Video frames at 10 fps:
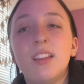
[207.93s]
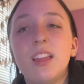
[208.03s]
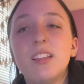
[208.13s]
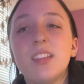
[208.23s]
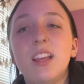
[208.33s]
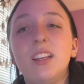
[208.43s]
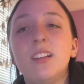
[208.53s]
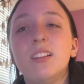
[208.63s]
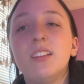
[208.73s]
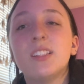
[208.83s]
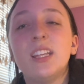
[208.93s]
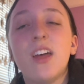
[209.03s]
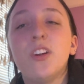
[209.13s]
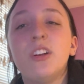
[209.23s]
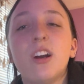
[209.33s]
They say
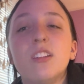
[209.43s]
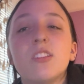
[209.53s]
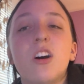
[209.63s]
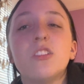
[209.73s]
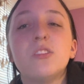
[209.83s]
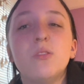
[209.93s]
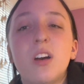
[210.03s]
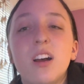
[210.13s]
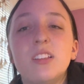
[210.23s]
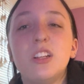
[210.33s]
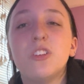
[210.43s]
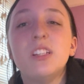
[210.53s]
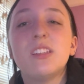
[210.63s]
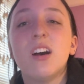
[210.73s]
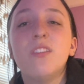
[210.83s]
together gun laws do not
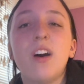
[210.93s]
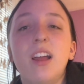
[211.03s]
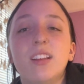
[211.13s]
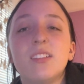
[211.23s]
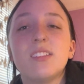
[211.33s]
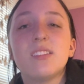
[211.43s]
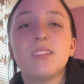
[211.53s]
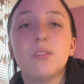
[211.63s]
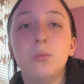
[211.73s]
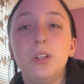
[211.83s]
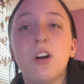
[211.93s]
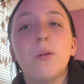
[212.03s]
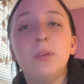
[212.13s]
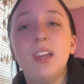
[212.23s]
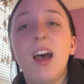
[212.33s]
decrease gun violence. We
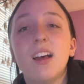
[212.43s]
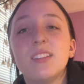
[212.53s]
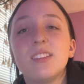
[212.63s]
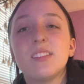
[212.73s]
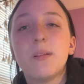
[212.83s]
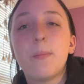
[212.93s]
call BS.